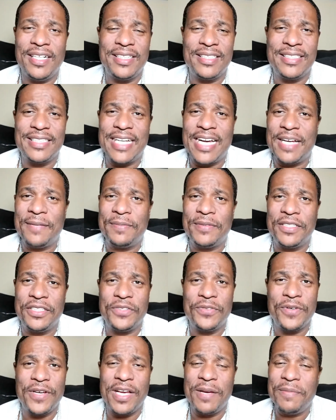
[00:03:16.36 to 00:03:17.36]
types of
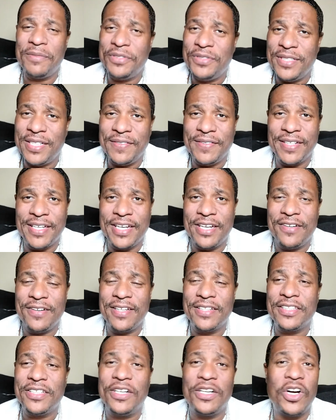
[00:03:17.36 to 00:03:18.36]
treadmills you had to get on. I
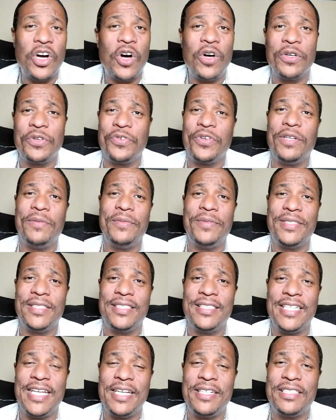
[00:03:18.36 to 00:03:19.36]
thought all treadmills were the
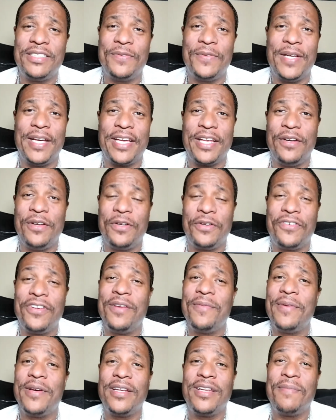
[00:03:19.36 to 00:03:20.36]
same, so when I get on the
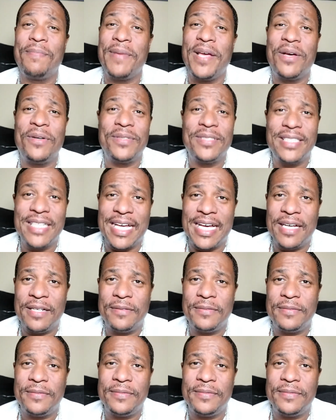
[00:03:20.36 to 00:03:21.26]
treadmill, the belt stopped.